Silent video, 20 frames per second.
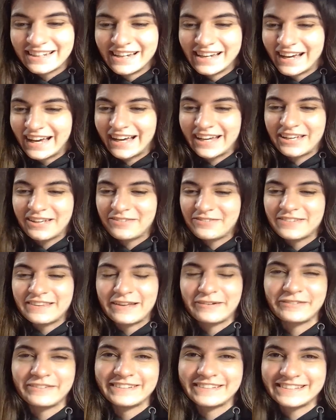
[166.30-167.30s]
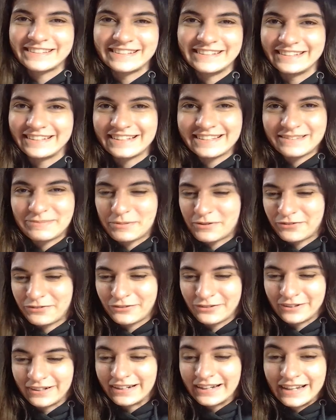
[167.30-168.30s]
I have never seen this
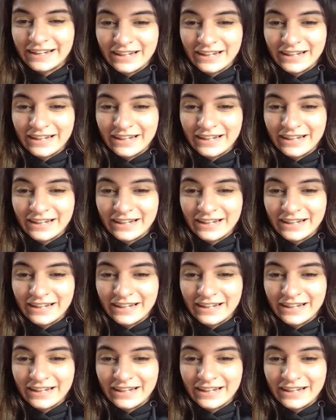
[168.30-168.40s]
before.